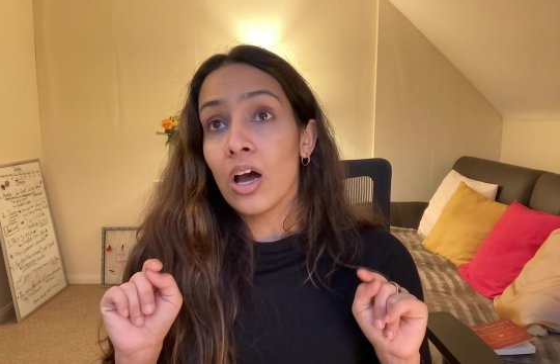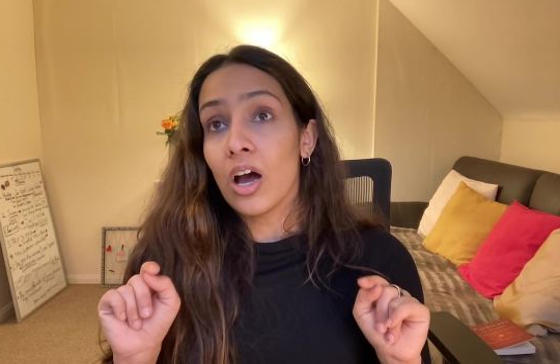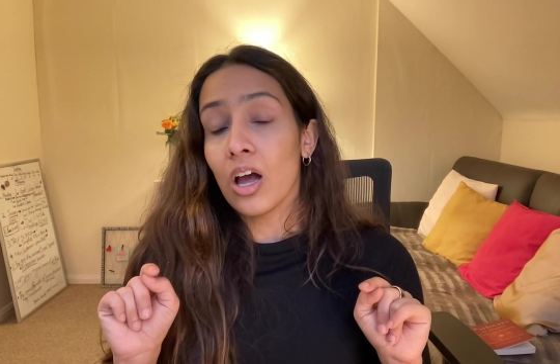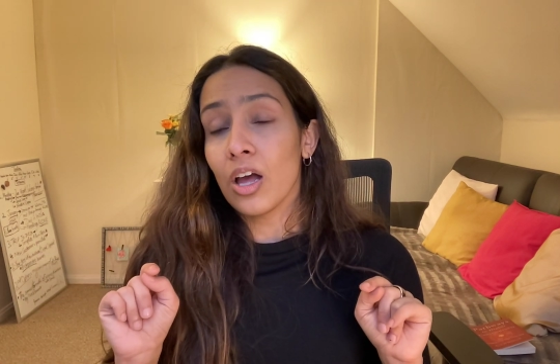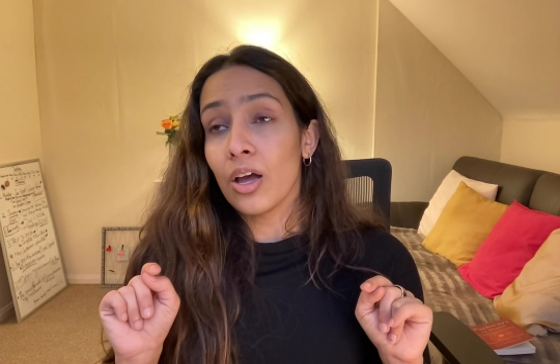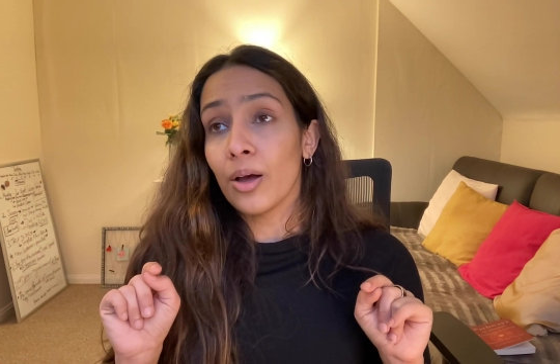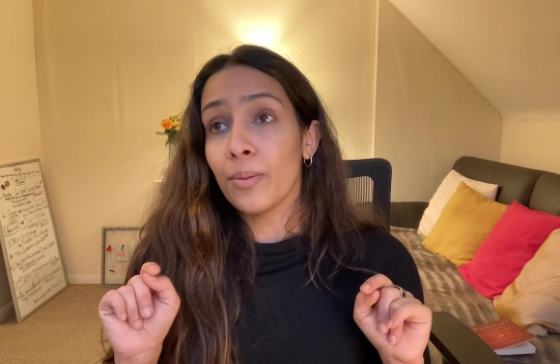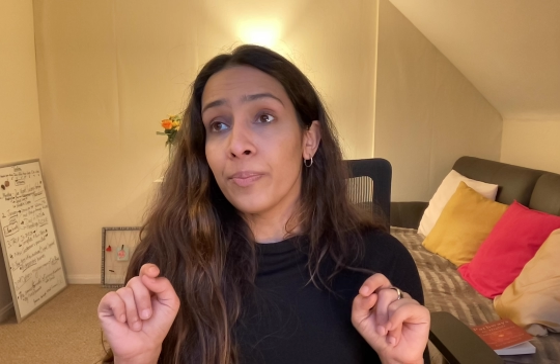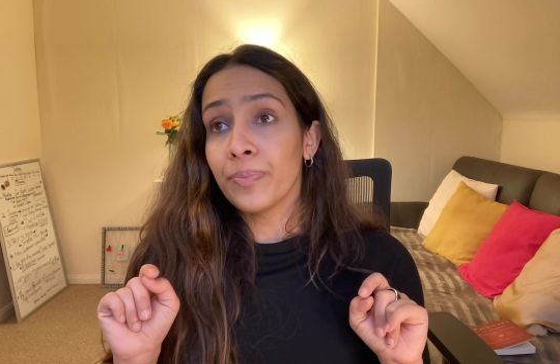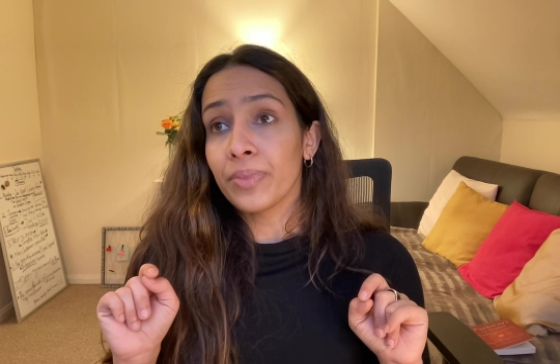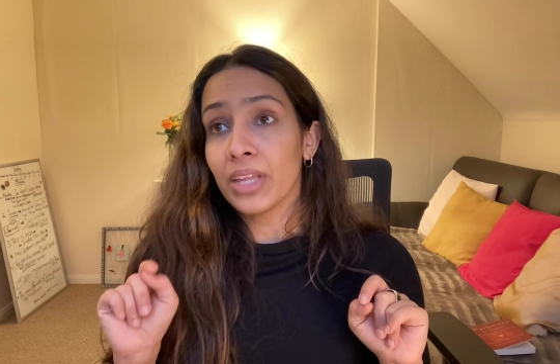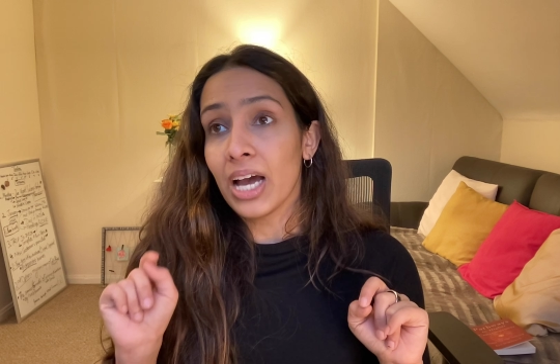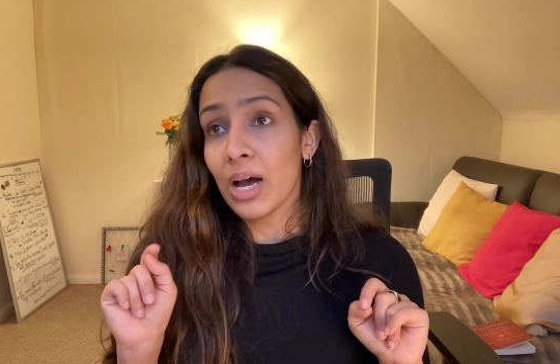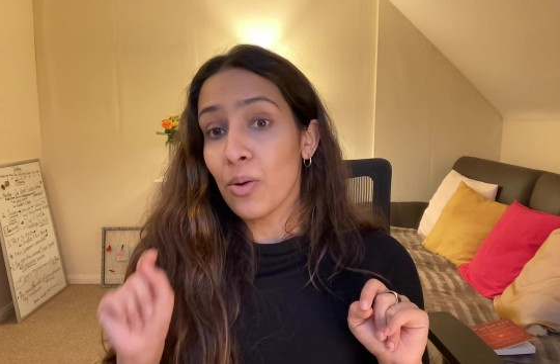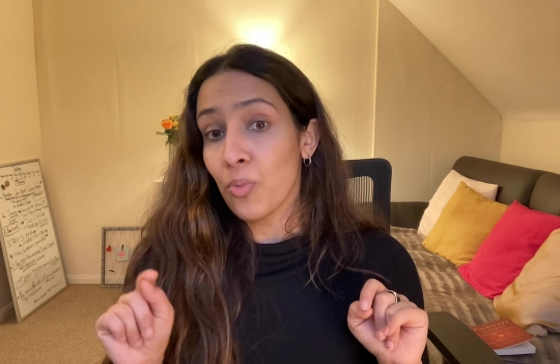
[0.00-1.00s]

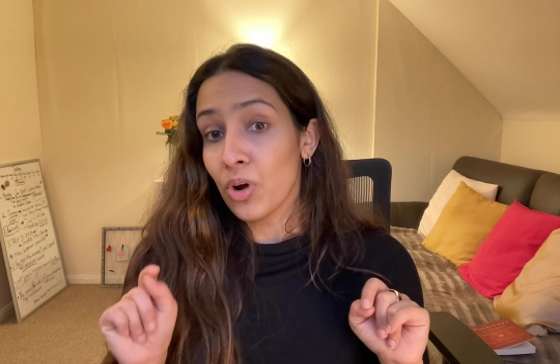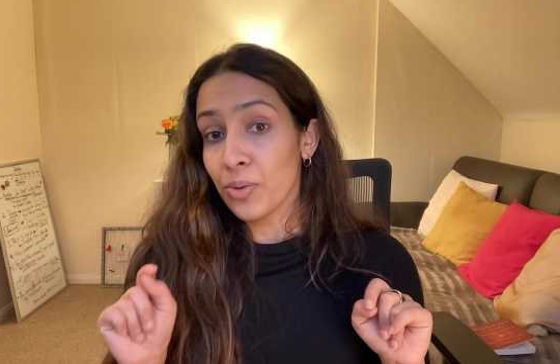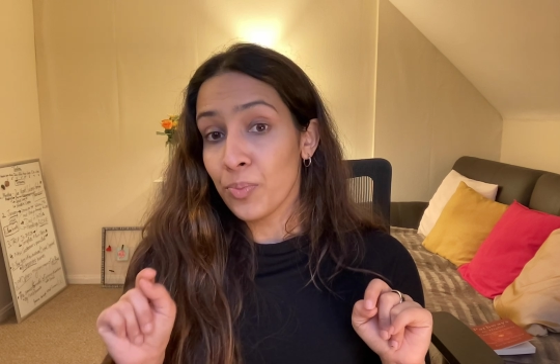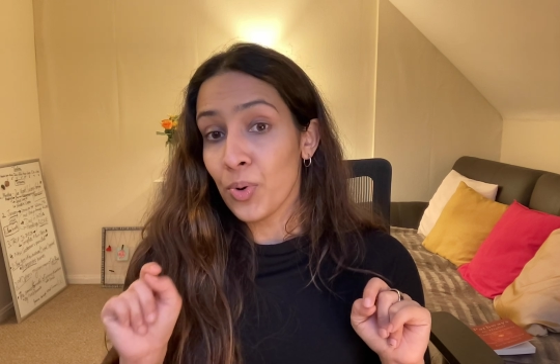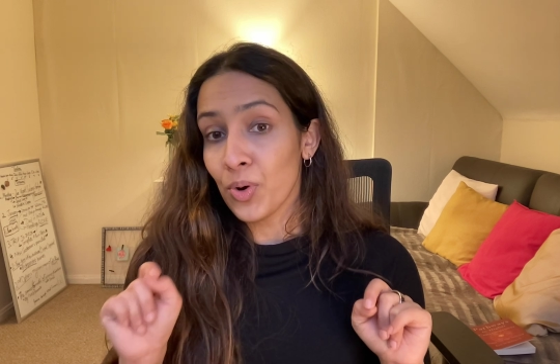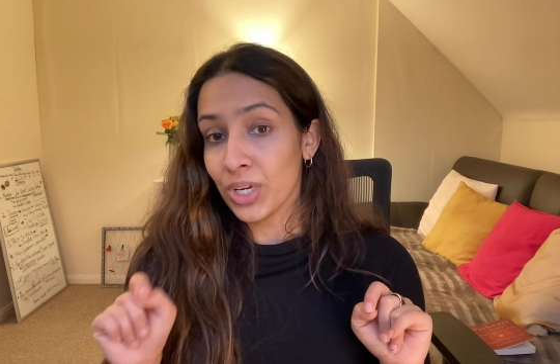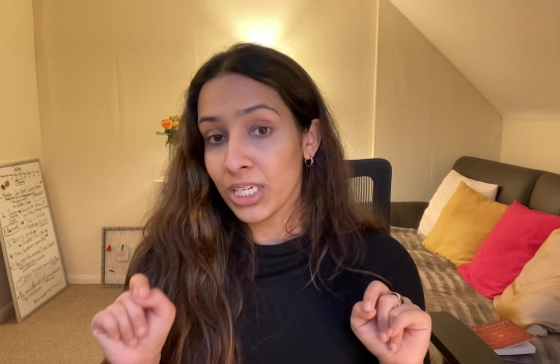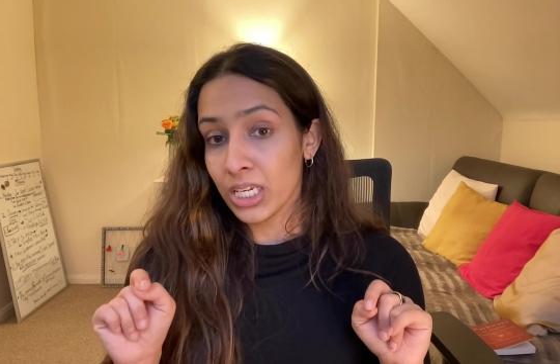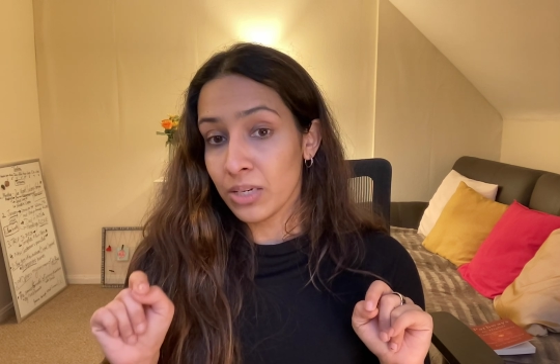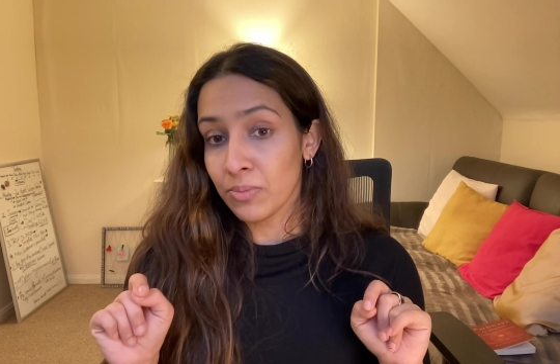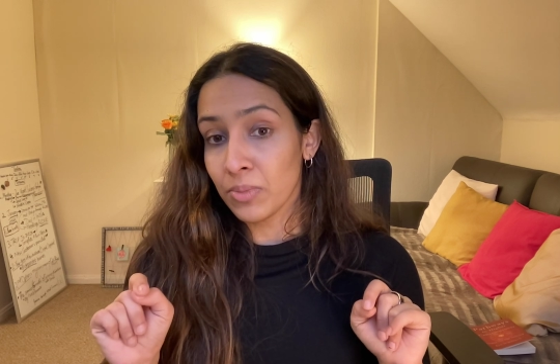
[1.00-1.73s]
at one point in